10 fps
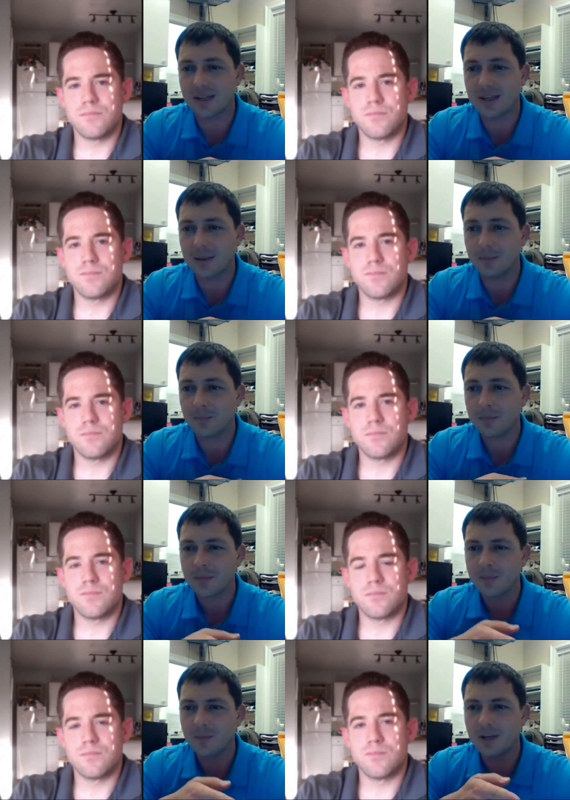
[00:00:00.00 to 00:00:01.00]
Speaker 1: a team.
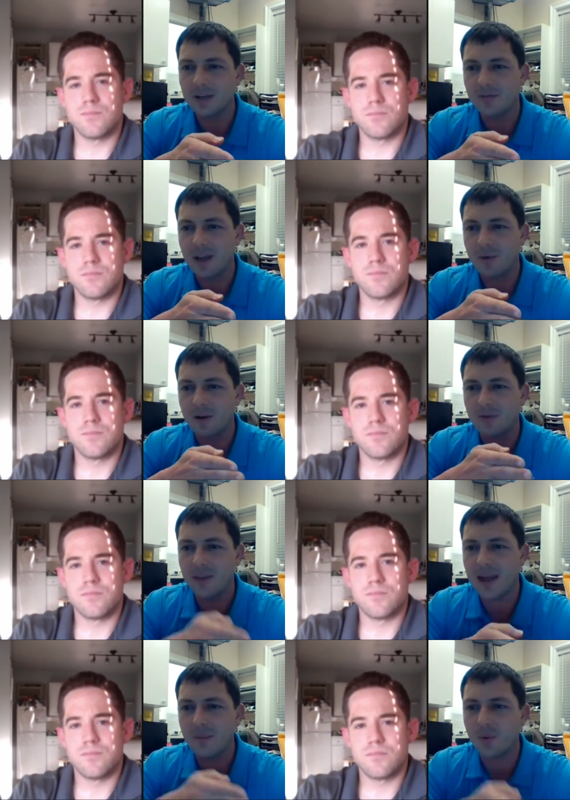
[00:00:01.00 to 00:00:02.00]
But if they would have at
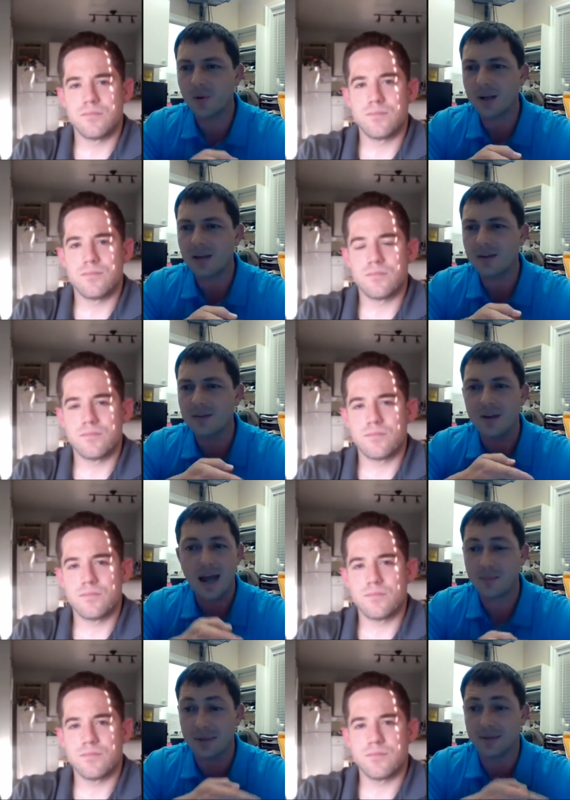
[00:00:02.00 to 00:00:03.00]
that point
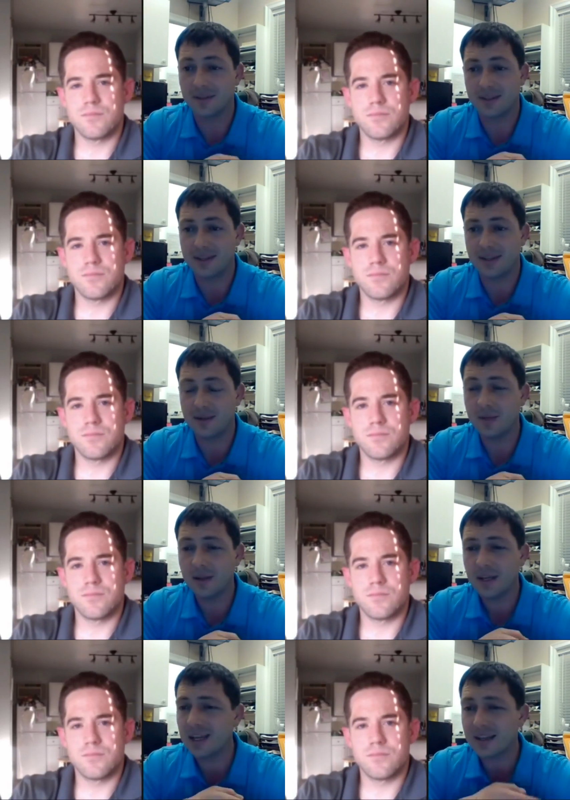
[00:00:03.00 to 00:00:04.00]
not built the team,
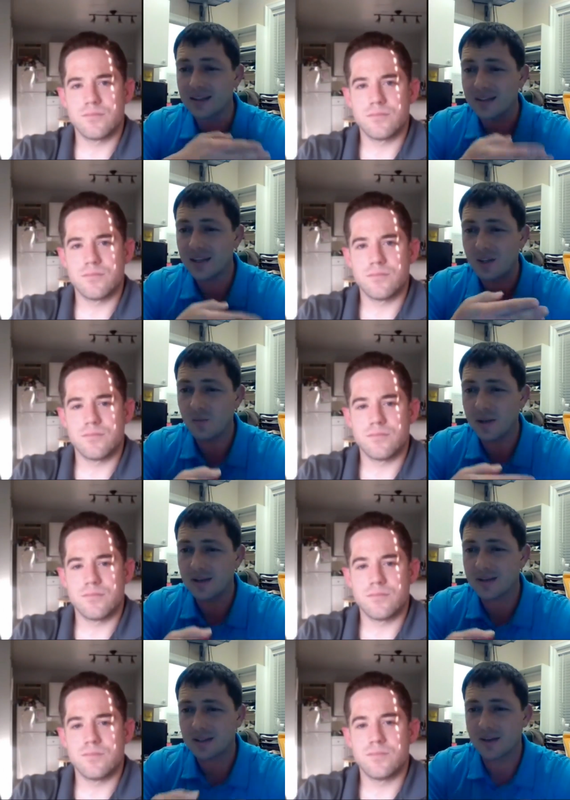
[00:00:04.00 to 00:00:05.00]
and continued being
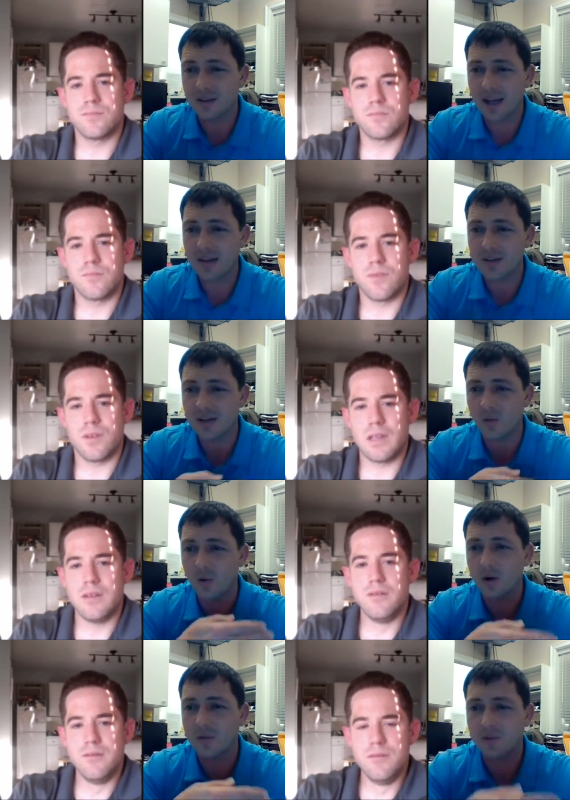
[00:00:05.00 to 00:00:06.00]
a single agent and
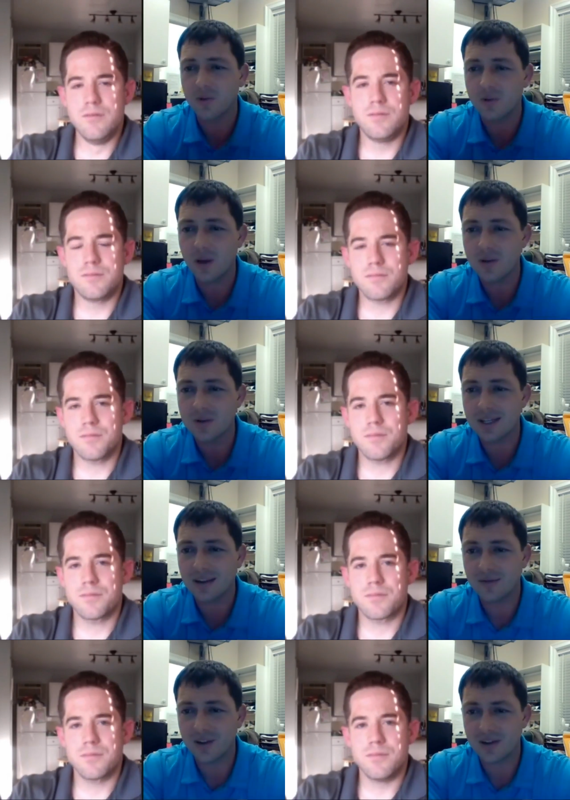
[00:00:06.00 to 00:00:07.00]
worked through those
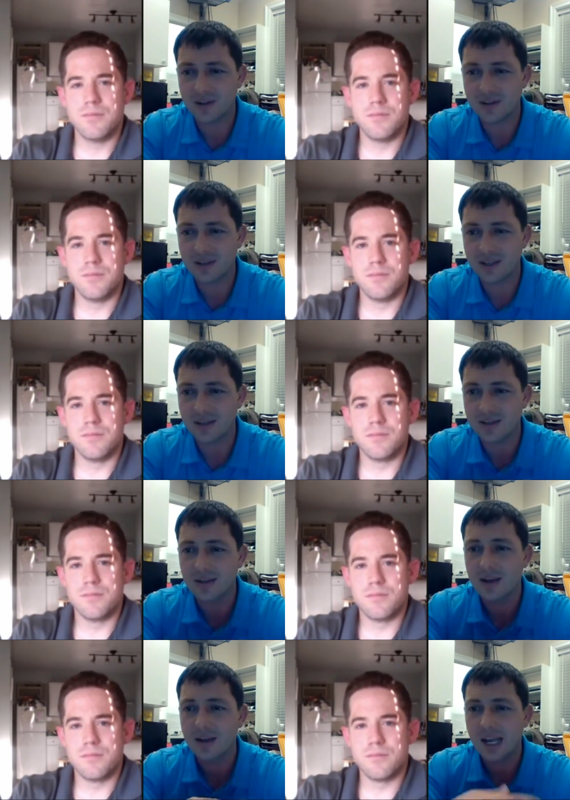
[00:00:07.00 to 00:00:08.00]

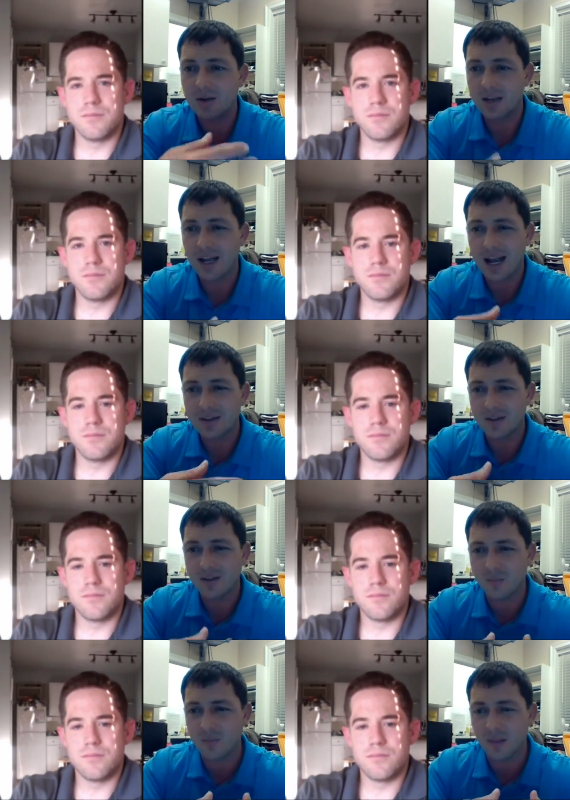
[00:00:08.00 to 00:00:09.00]
inefficiencies and got to the